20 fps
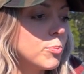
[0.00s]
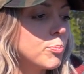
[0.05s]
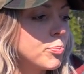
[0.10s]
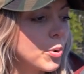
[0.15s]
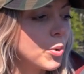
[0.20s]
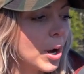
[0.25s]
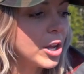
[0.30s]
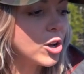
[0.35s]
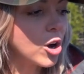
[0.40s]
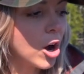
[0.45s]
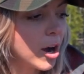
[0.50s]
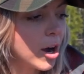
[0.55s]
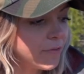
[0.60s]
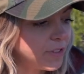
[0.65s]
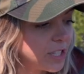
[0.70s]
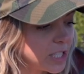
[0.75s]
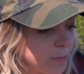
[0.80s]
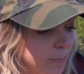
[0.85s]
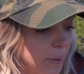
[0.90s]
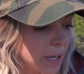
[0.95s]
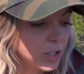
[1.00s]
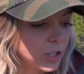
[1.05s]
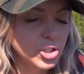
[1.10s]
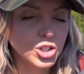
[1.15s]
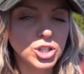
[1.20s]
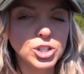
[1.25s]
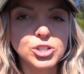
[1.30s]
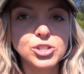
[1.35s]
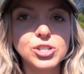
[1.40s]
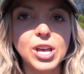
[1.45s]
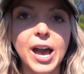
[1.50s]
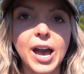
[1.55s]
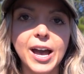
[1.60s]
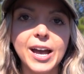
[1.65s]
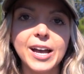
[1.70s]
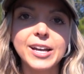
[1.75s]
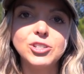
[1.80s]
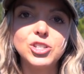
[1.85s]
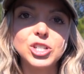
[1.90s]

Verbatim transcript: break off these pinchers uh,